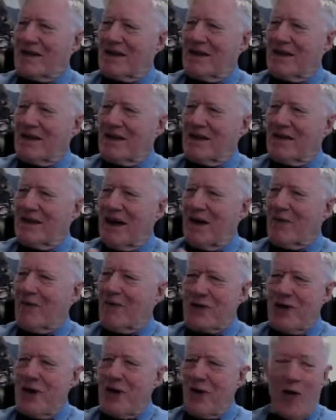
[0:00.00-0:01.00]
I was
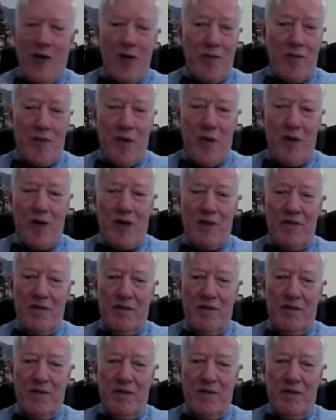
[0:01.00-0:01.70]
not on the board